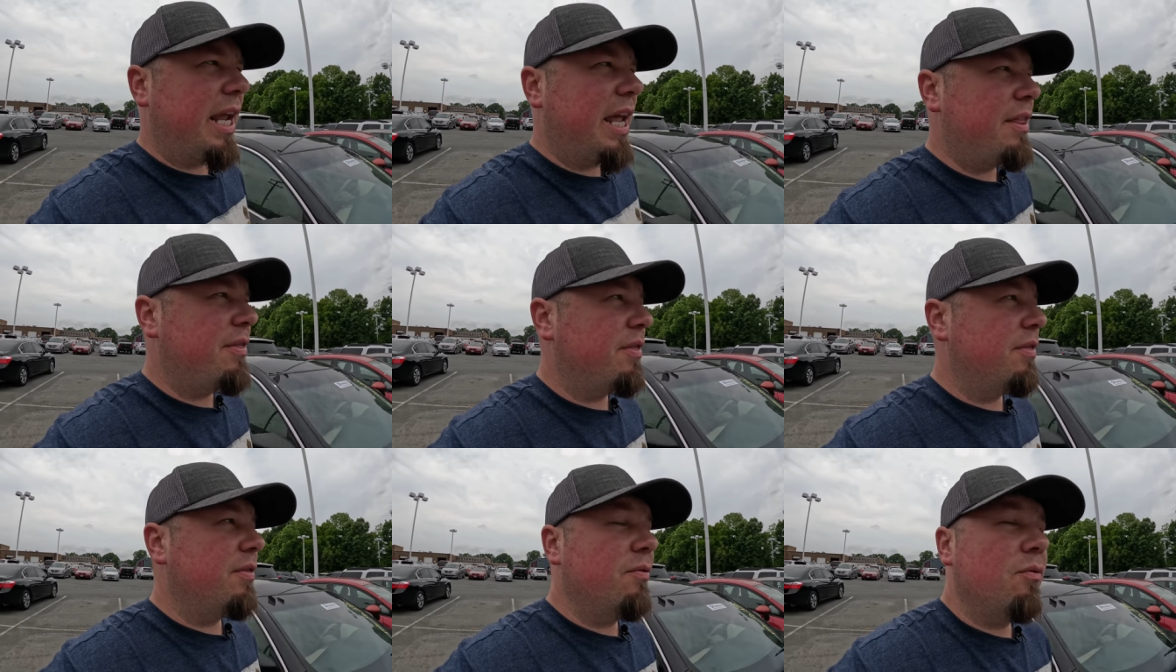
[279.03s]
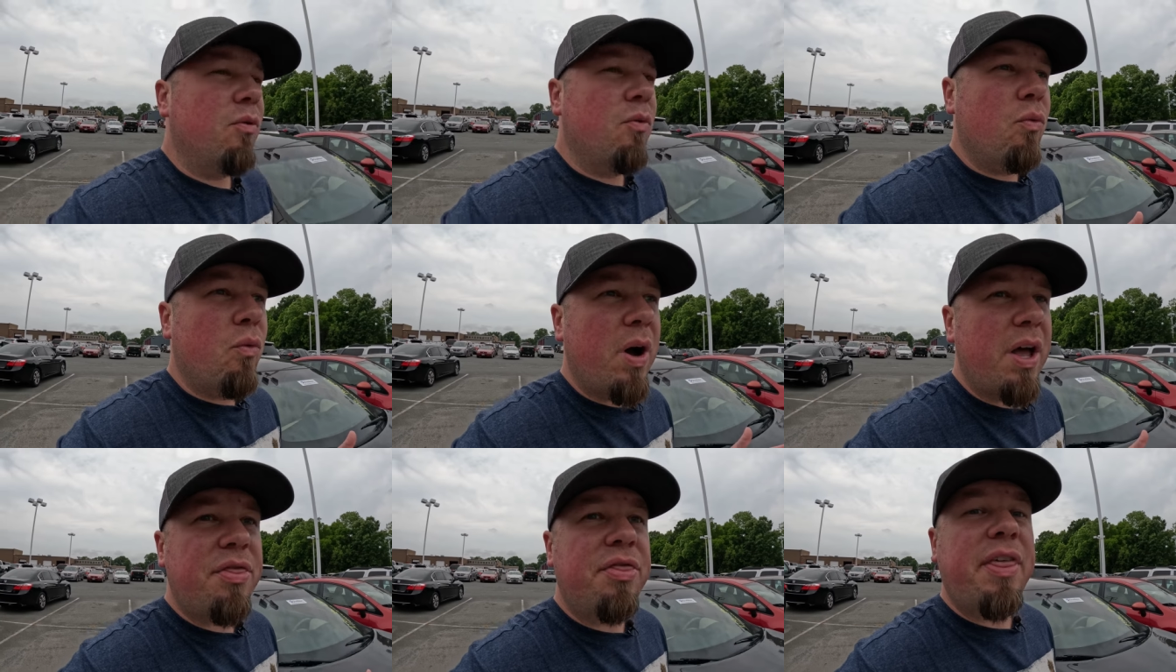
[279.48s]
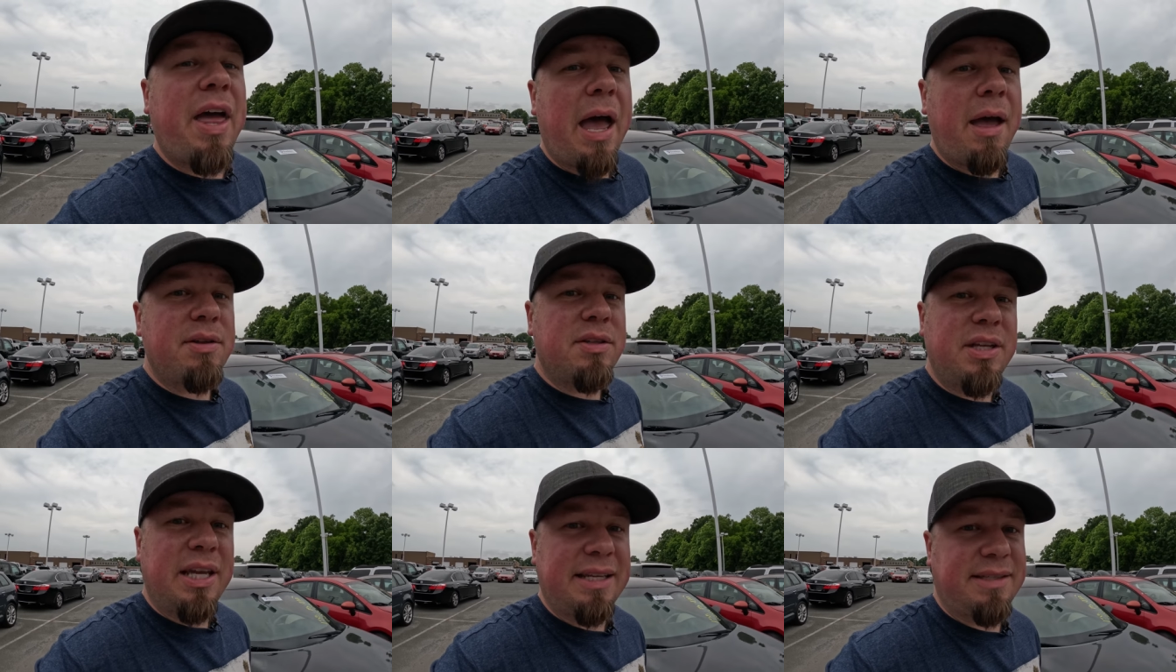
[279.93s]
And what
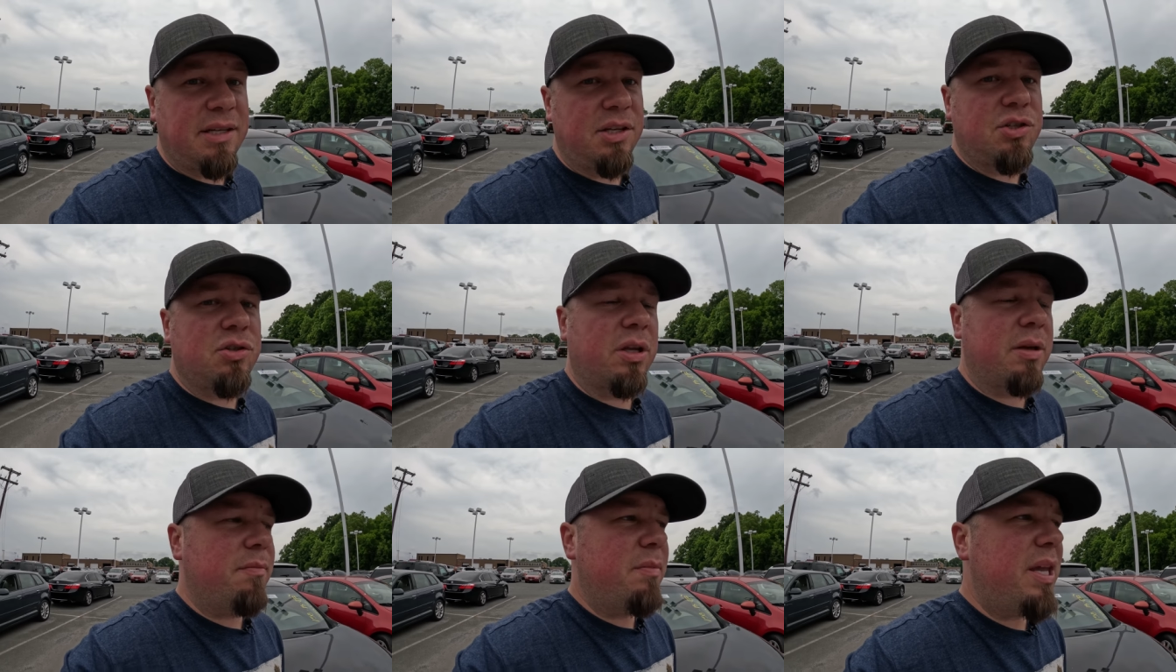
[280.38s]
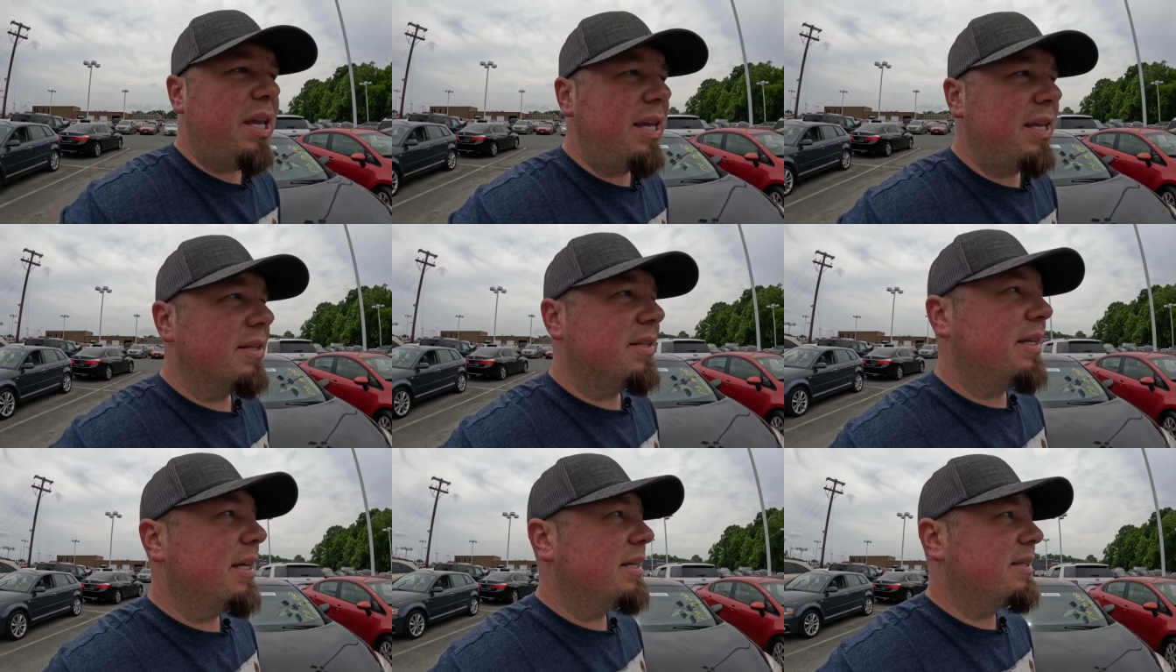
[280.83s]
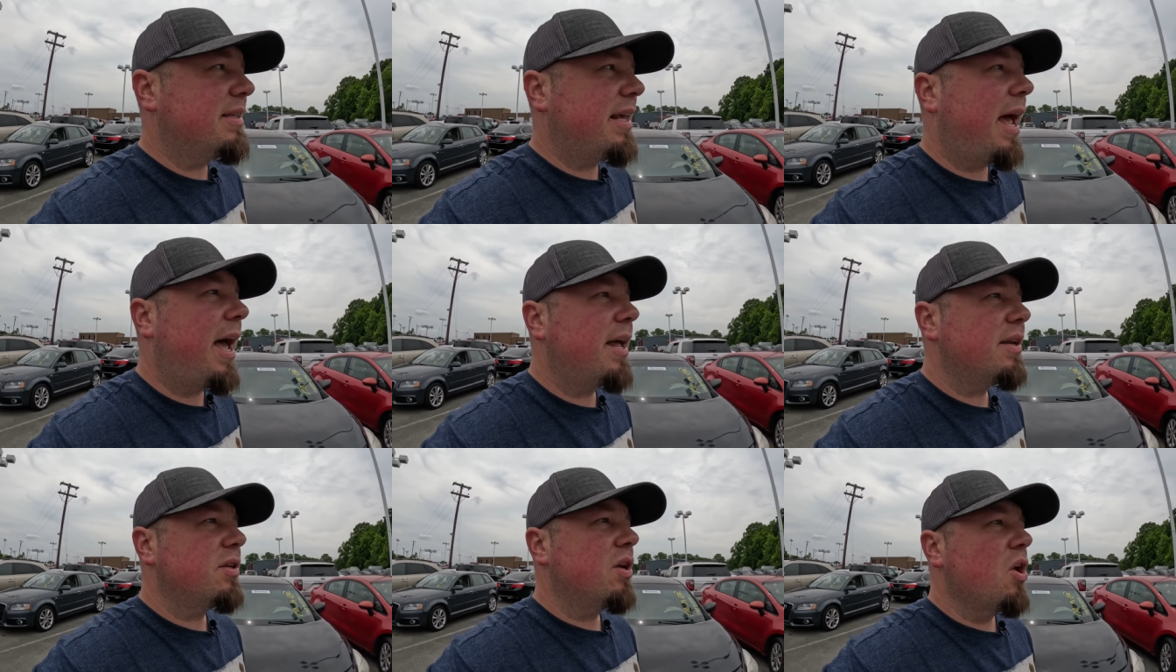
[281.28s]
that essentially means is
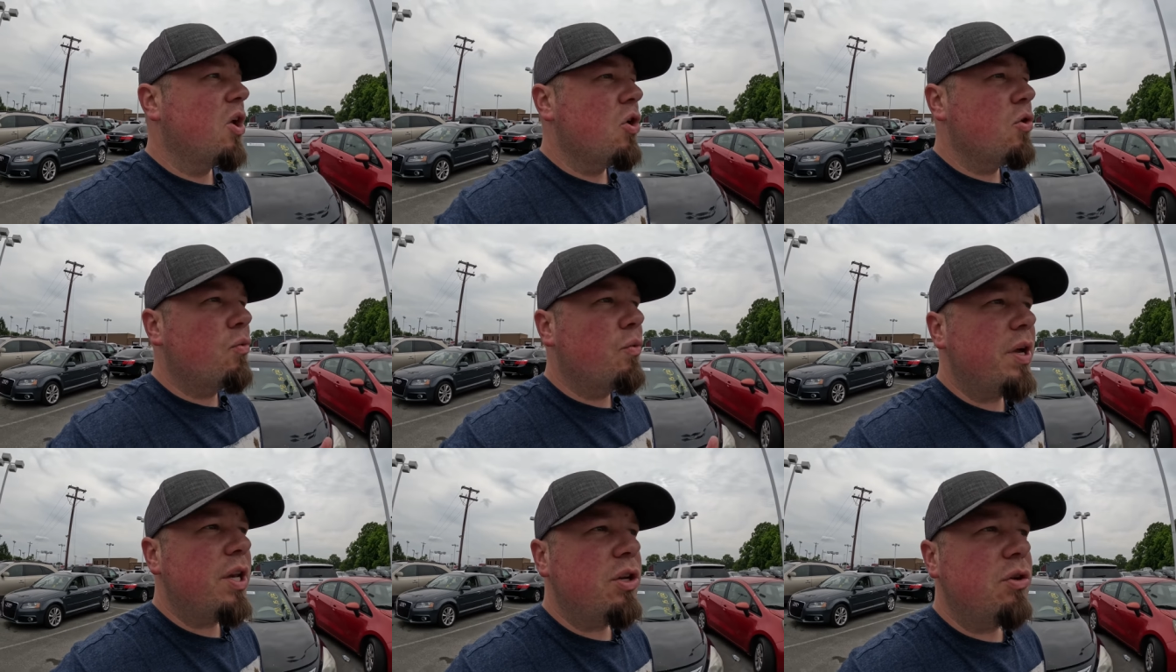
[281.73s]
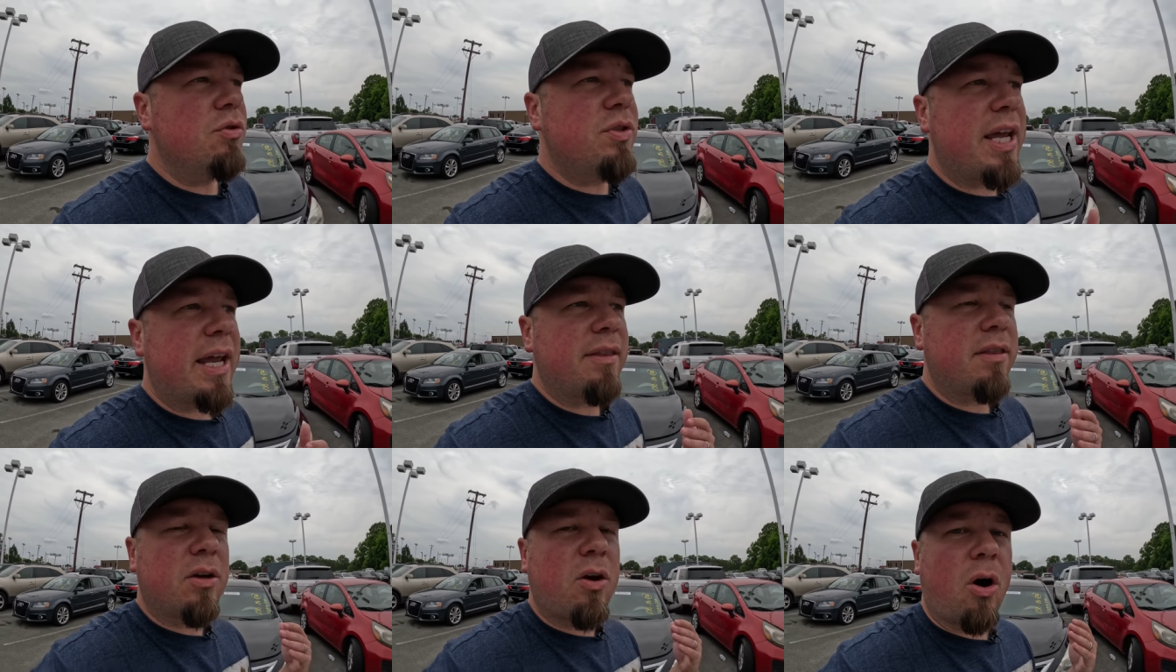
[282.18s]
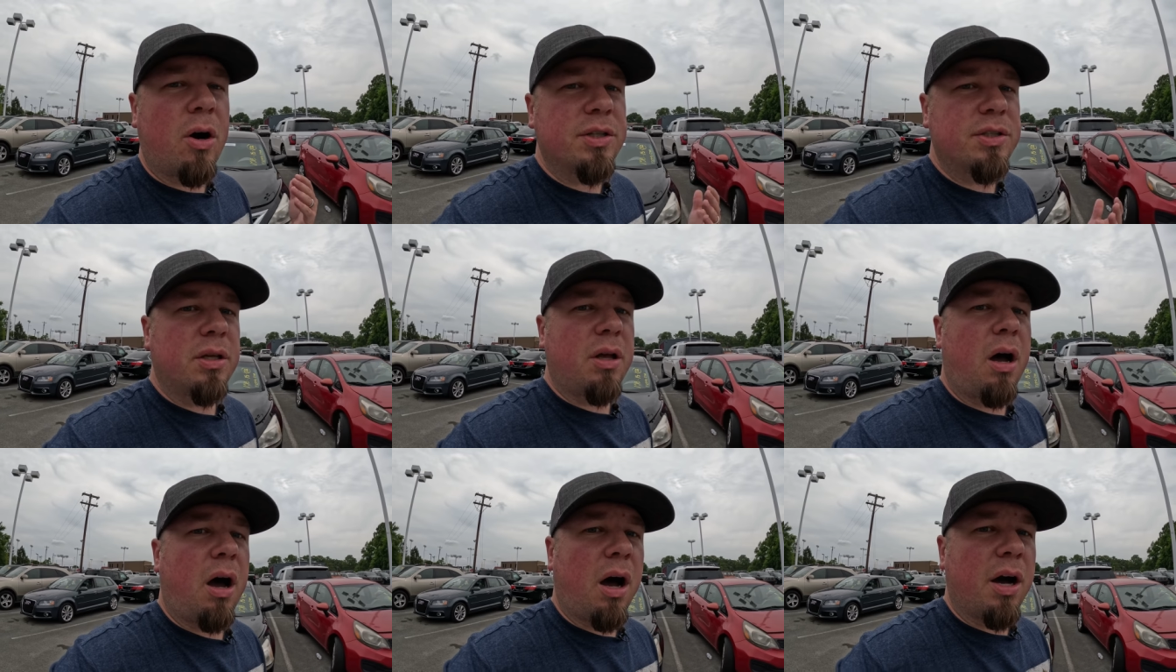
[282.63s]
that when you take the car
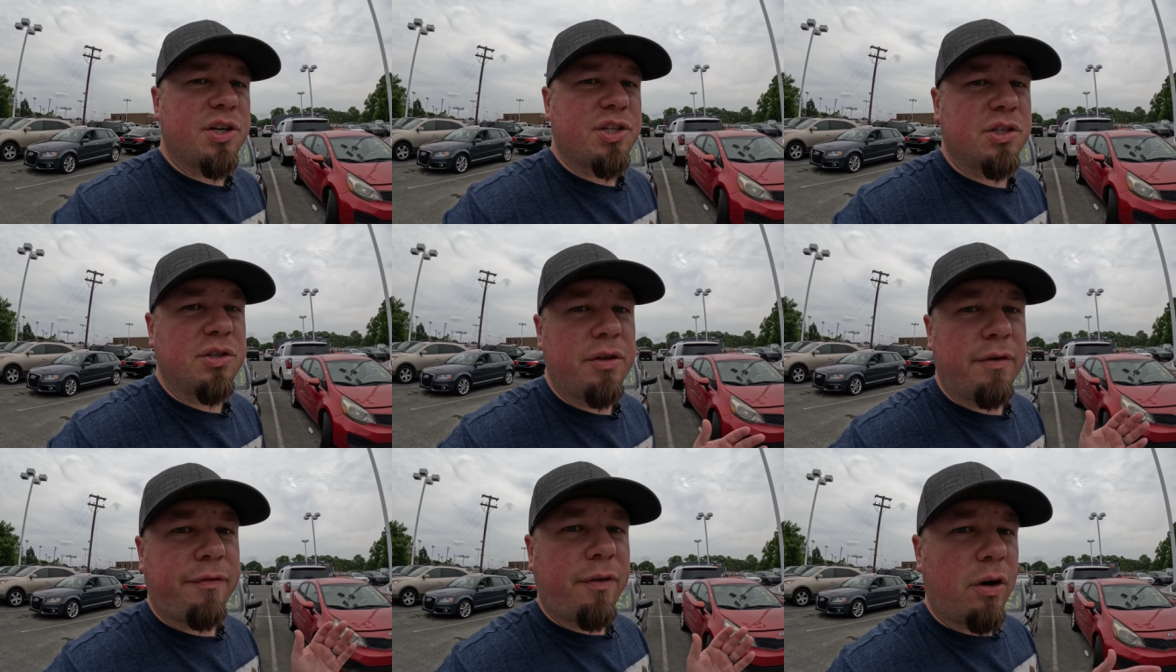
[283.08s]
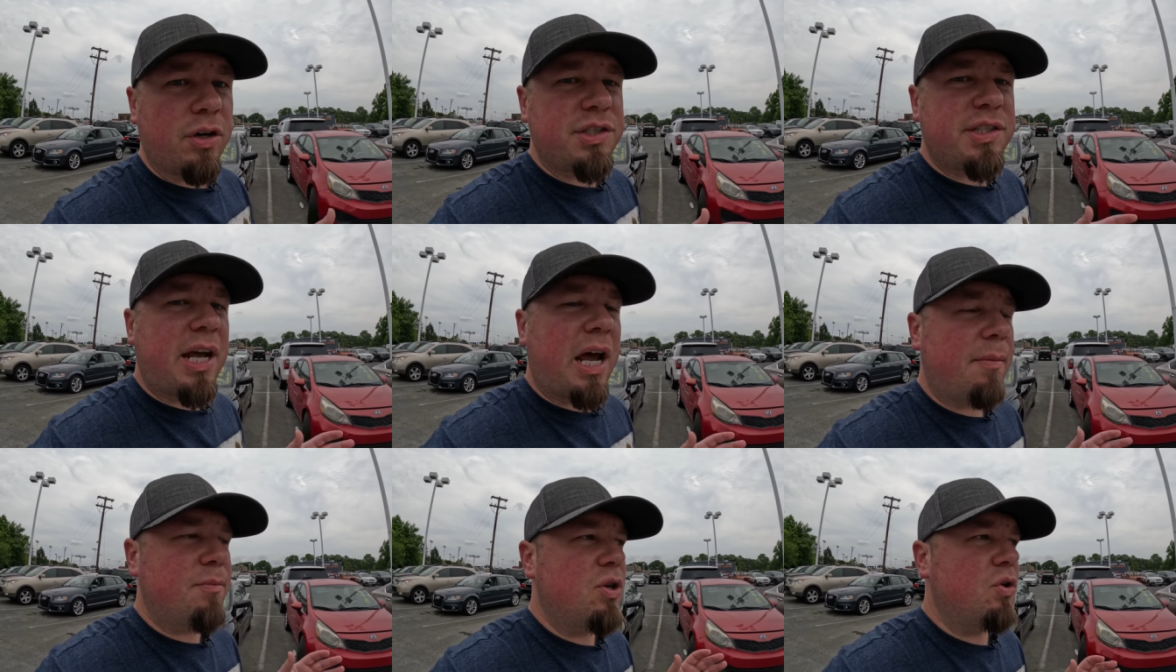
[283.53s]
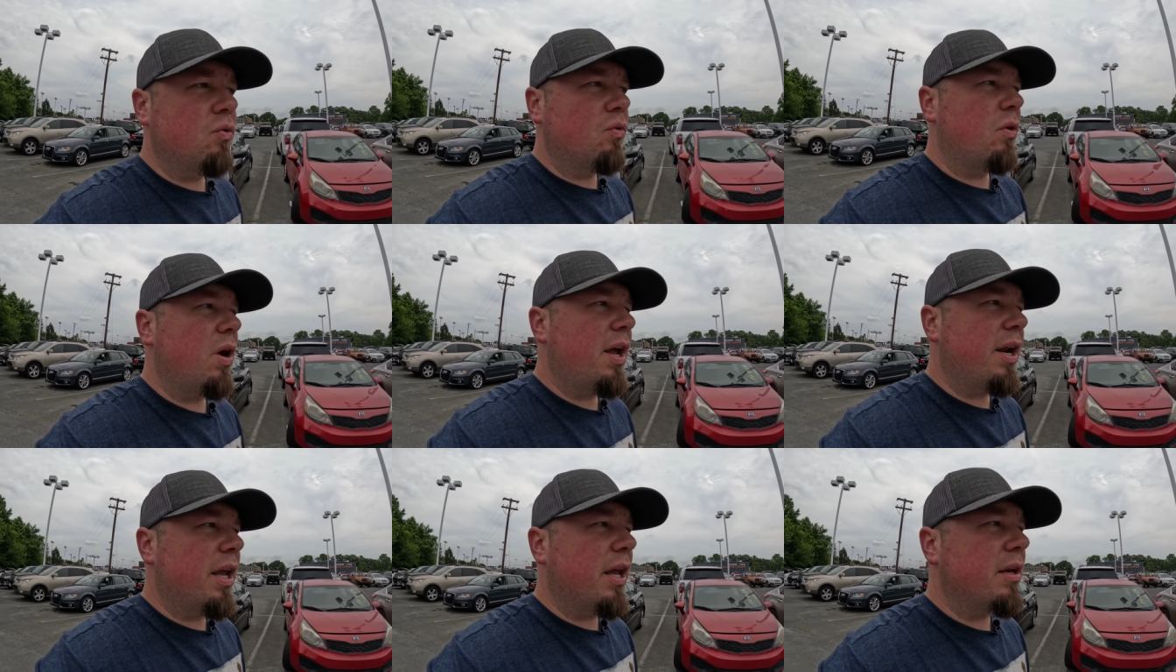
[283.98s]
to the auction, the first time you
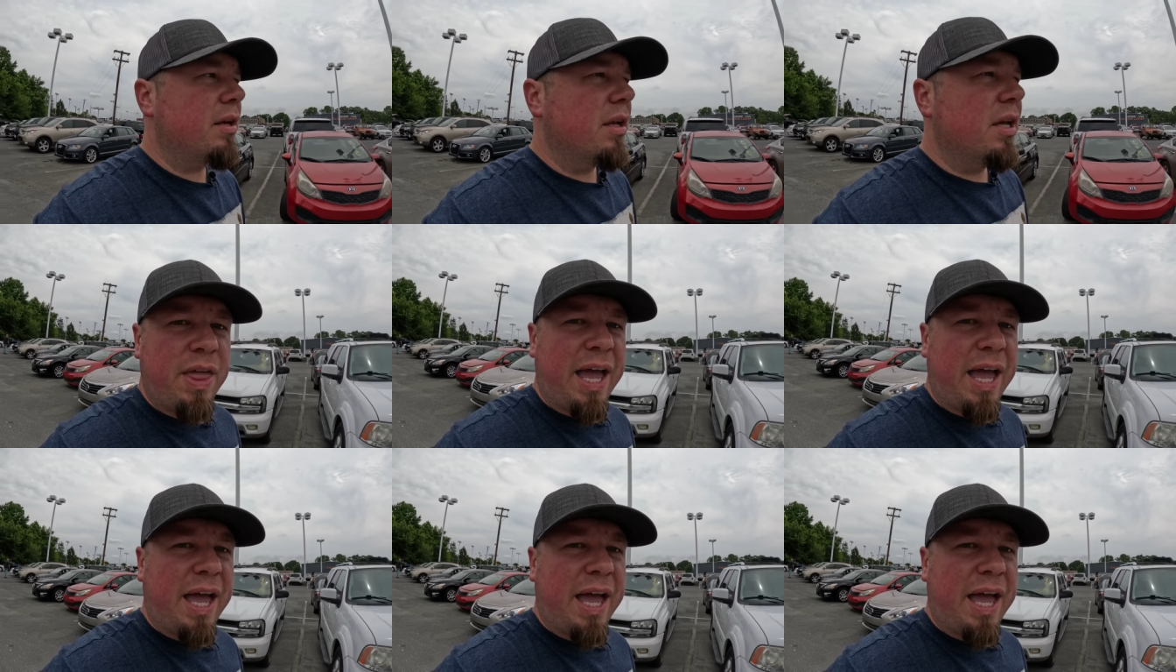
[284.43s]
run it,